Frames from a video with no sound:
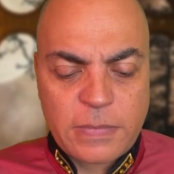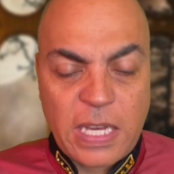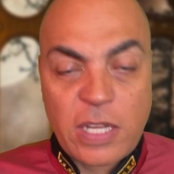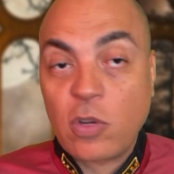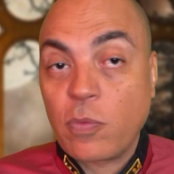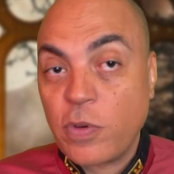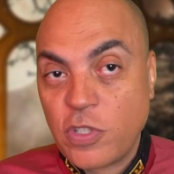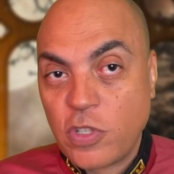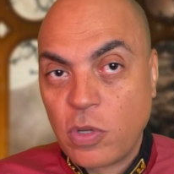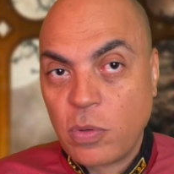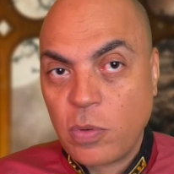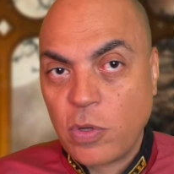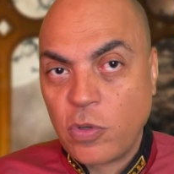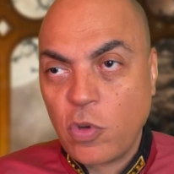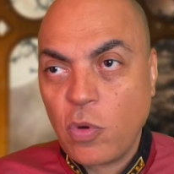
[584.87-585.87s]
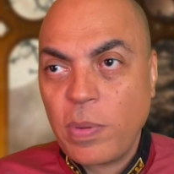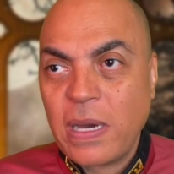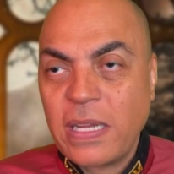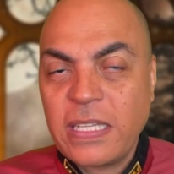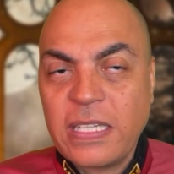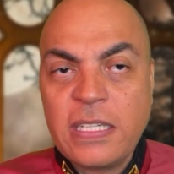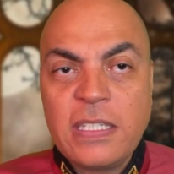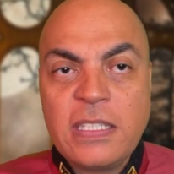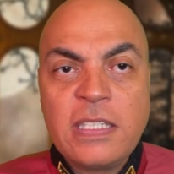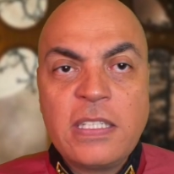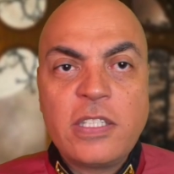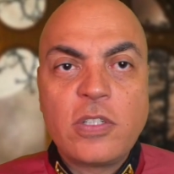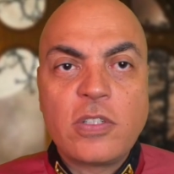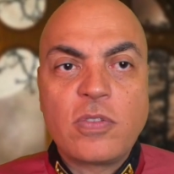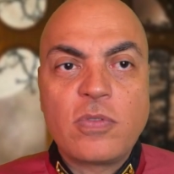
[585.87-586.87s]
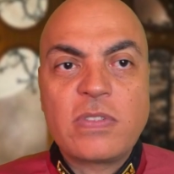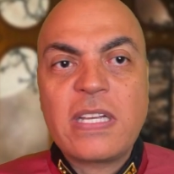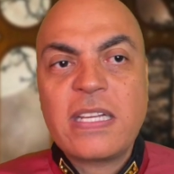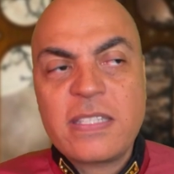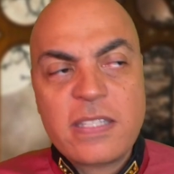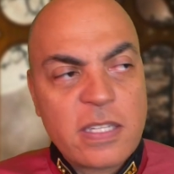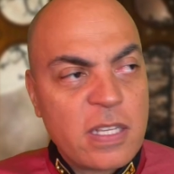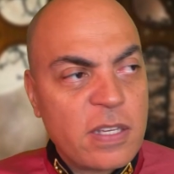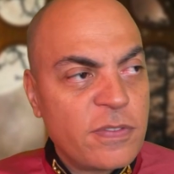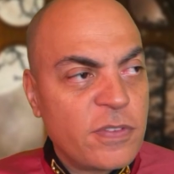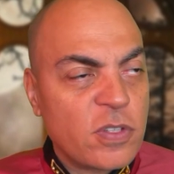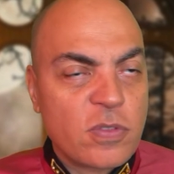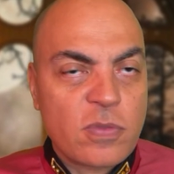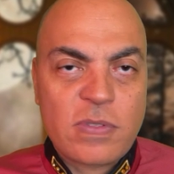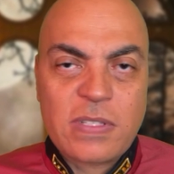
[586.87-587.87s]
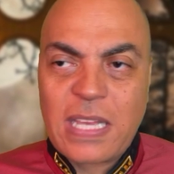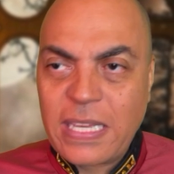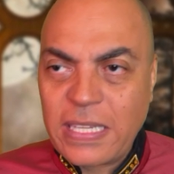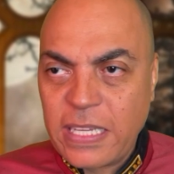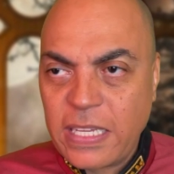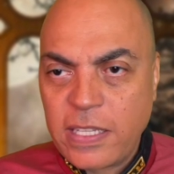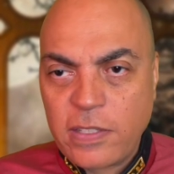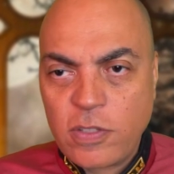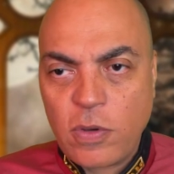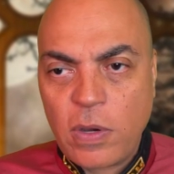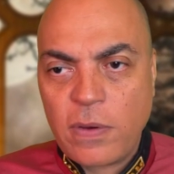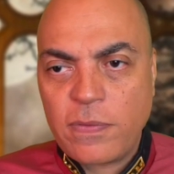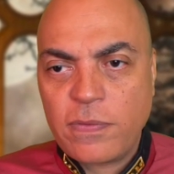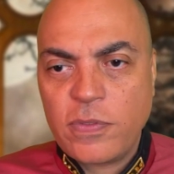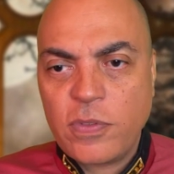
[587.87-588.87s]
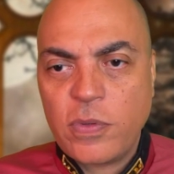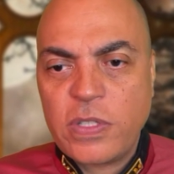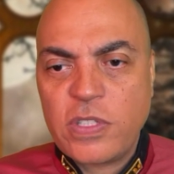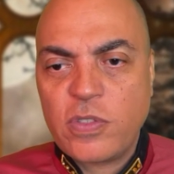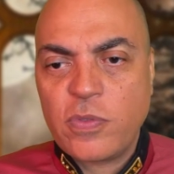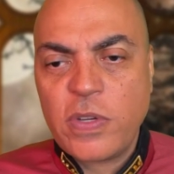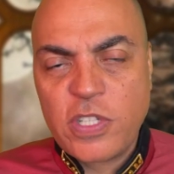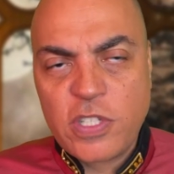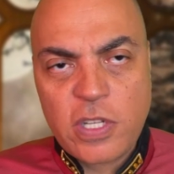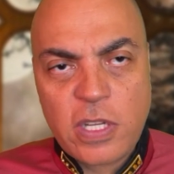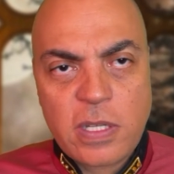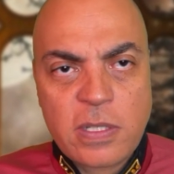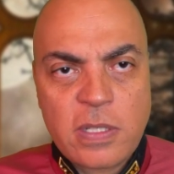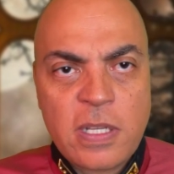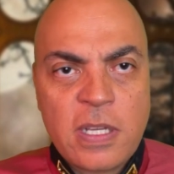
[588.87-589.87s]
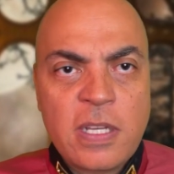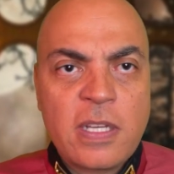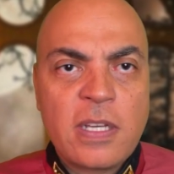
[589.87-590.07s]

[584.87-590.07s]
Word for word: I don't wish it on nobody. You're too sensitive, you're too psychic, you have your intuition,